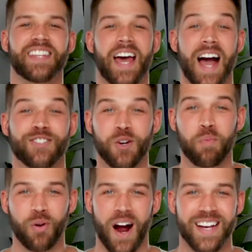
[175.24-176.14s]
The act or
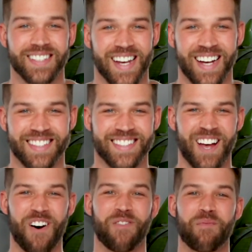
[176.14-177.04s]
process
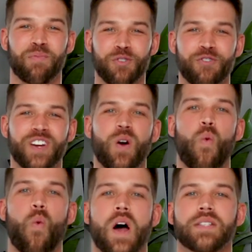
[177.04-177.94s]
of
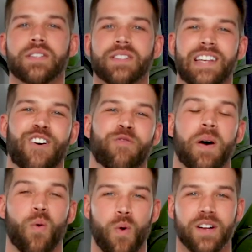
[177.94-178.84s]
improving one's self
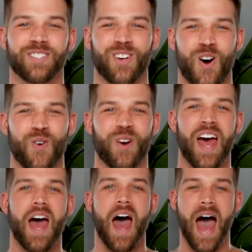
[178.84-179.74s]
by one's own
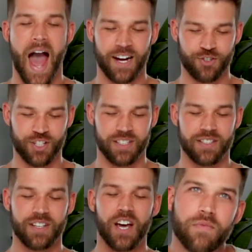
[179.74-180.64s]

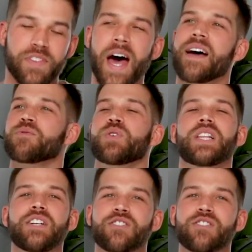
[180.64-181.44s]
actions. That really